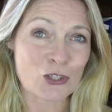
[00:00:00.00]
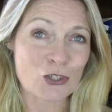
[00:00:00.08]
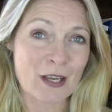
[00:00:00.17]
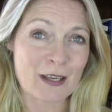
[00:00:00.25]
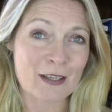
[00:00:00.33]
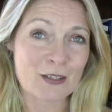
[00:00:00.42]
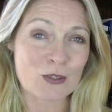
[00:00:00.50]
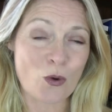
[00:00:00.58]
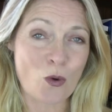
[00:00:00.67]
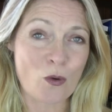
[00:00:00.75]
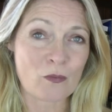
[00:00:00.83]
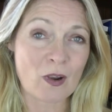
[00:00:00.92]
shares
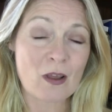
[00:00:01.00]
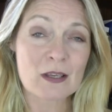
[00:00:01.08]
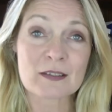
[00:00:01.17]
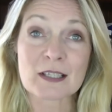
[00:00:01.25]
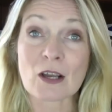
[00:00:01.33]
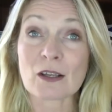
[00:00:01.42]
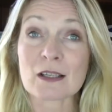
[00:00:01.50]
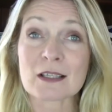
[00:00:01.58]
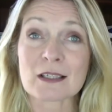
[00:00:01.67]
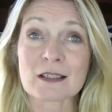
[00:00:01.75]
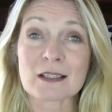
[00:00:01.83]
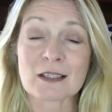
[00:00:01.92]
of life
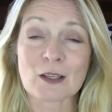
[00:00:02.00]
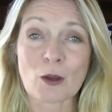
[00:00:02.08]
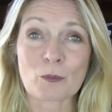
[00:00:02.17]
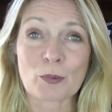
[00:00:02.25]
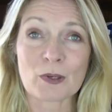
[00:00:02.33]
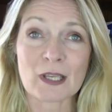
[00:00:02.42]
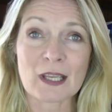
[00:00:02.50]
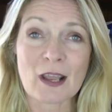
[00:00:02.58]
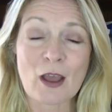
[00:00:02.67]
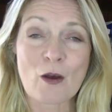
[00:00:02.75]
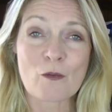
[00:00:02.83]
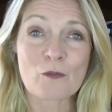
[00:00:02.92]
sciences company
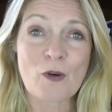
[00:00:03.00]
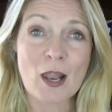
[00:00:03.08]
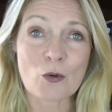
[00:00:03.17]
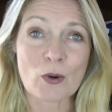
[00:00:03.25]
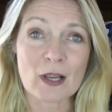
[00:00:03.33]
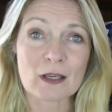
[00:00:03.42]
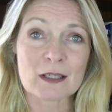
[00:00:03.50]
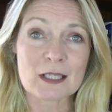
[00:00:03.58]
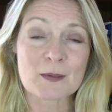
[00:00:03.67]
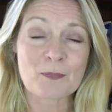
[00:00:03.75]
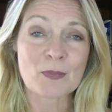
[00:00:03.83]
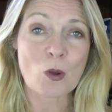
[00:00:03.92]

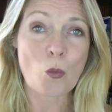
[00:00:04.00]
Valirx.